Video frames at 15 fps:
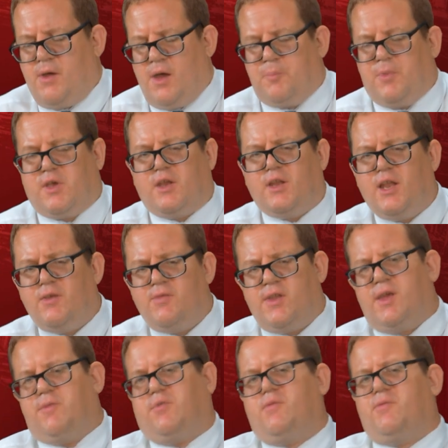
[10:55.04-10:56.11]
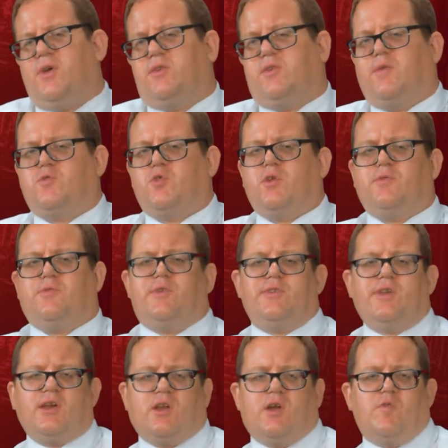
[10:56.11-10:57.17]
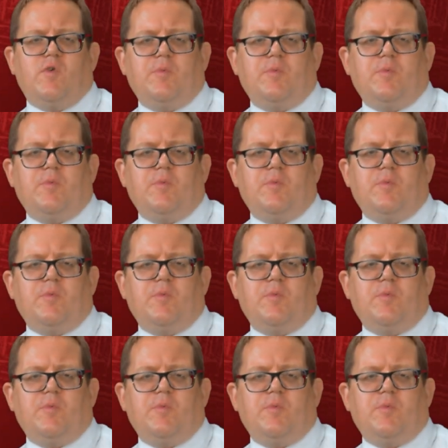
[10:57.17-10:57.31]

and we're going to leave it there for the first half. Join us for the second half. I'll